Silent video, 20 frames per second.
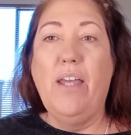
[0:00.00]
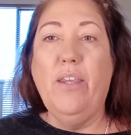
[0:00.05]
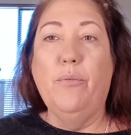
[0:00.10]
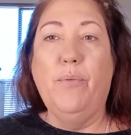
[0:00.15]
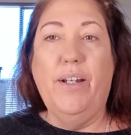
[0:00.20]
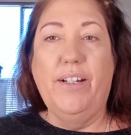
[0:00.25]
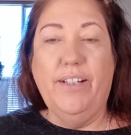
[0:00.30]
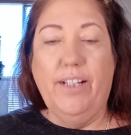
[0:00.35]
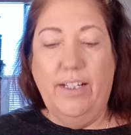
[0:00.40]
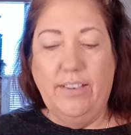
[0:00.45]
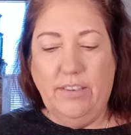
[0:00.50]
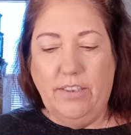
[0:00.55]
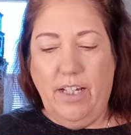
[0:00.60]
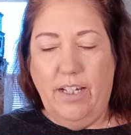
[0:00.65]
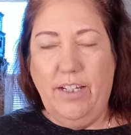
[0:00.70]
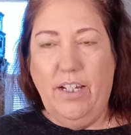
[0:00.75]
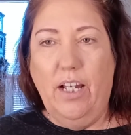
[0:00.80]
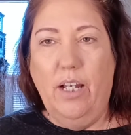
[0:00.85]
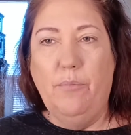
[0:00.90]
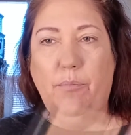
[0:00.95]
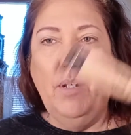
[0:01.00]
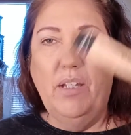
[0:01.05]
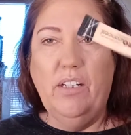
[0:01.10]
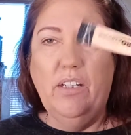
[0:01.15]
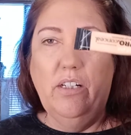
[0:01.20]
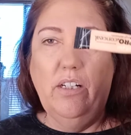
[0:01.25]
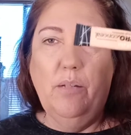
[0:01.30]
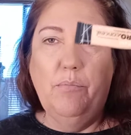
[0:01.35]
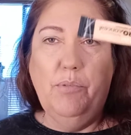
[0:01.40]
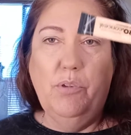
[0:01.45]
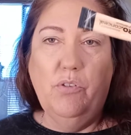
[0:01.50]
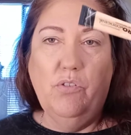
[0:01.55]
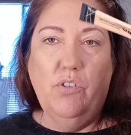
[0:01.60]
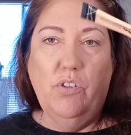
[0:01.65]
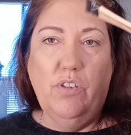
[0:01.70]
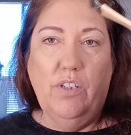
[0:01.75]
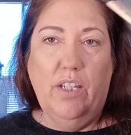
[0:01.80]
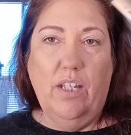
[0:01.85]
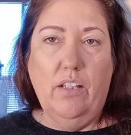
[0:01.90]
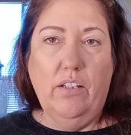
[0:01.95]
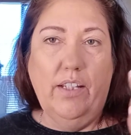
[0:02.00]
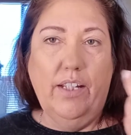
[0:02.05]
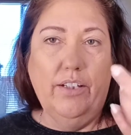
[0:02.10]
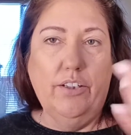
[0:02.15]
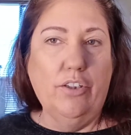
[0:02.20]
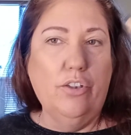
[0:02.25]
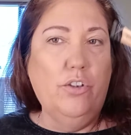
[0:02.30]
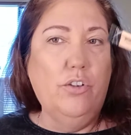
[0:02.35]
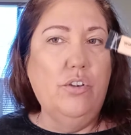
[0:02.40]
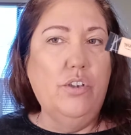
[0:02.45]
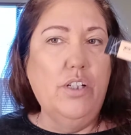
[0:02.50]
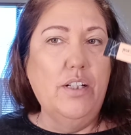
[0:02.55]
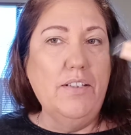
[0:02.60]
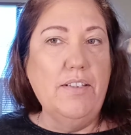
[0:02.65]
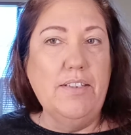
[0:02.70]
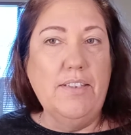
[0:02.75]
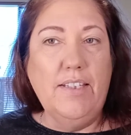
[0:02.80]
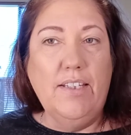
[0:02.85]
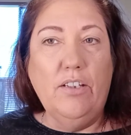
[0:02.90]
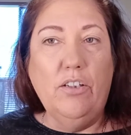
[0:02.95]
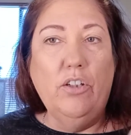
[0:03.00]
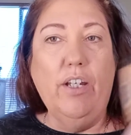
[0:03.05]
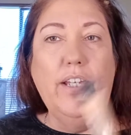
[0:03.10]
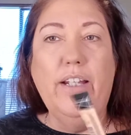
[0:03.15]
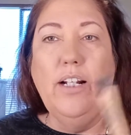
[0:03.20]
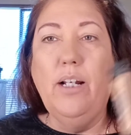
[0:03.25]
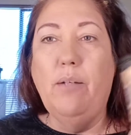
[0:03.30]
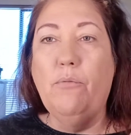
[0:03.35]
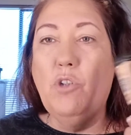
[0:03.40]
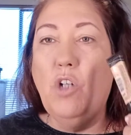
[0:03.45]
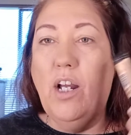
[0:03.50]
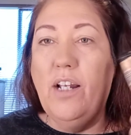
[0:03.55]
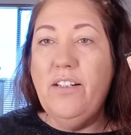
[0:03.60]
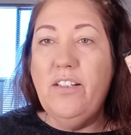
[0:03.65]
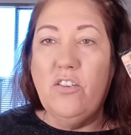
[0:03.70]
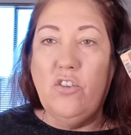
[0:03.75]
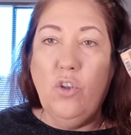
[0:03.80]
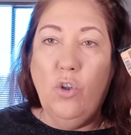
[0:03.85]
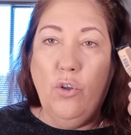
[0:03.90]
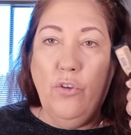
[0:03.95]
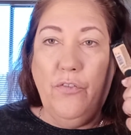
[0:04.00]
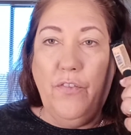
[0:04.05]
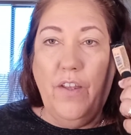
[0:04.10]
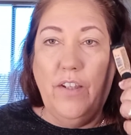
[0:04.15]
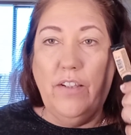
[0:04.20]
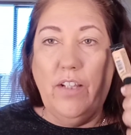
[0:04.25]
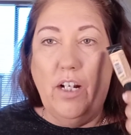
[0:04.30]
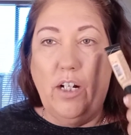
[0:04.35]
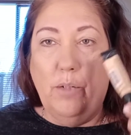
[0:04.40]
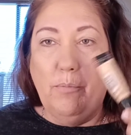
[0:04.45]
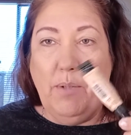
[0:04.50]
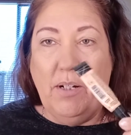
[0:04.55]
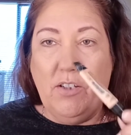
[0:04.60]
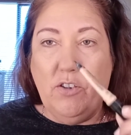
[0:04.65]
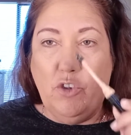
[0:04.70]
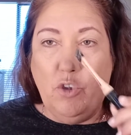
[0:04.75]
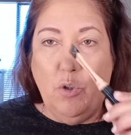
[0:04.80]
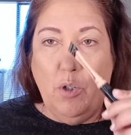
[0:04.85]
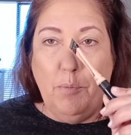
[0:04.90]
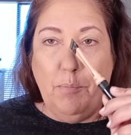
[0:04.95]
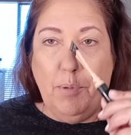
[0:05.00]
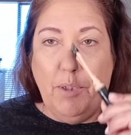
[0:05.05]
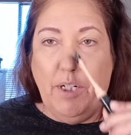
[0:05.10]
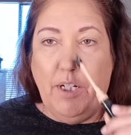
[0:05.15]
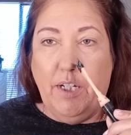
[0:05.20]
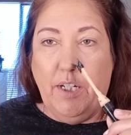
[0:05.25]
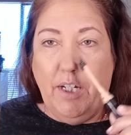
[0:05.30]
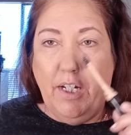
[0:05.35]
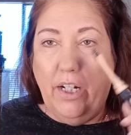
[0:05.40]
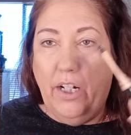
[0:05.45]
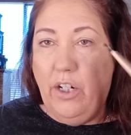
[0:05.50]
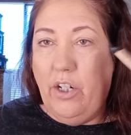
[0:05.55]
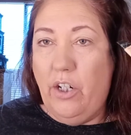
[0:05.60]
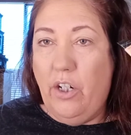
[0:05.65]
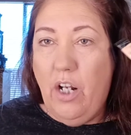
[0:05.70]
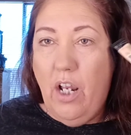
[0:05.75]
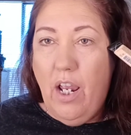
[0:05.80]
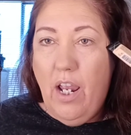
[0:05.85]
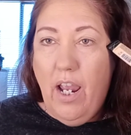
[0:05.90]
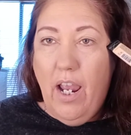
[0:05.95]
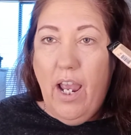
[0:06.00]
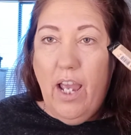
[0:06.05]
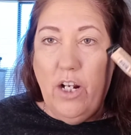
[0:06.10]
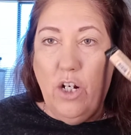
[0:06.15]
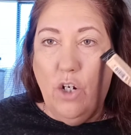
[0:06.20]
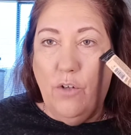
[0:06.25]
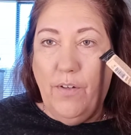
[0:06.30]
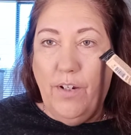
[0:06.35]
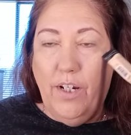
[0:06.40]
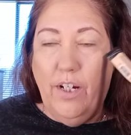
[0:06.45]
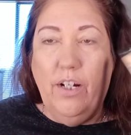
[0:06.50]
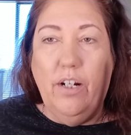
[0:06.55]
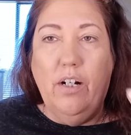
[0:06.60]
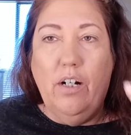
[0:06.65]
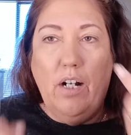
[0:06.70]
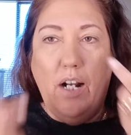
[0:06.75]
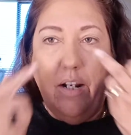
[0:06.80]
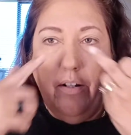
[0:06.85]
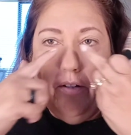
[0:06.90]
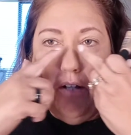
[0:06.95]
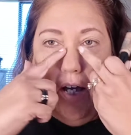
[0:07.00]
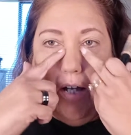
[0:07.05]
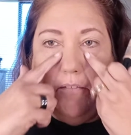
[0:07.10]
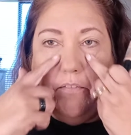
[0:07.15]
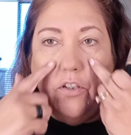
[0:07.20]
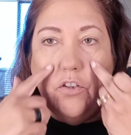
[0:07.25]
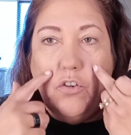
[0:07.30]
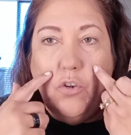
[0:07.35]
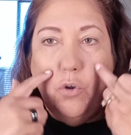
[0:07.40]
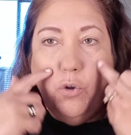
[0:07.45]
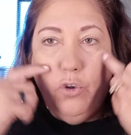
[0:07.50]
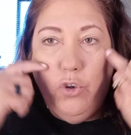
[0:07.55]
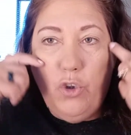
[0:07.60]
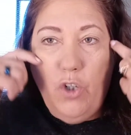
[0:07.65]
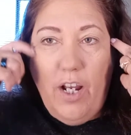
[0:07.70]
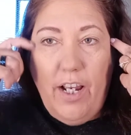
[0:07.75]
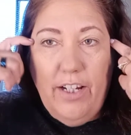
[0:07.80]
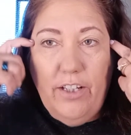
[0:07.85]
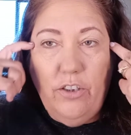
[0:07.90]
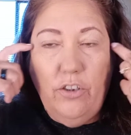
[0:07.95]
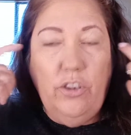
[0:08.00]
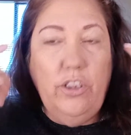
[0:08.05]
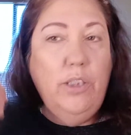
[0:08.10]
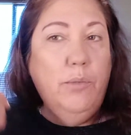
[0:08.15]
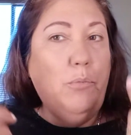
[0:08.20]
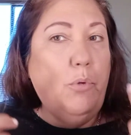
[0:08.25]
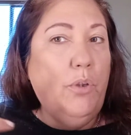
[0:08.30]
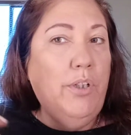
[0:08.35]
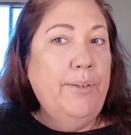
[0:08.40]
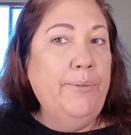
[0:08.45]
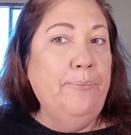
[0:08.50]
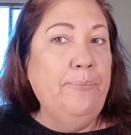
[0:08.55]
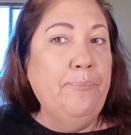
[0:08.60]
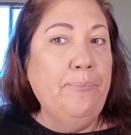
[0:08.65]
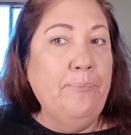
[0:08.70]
the way, guys, I ended up using the LA Girl Conceal, and I'm trying this whole thing that everybody's doing, put it here and over here, and not this whole triangle anymore.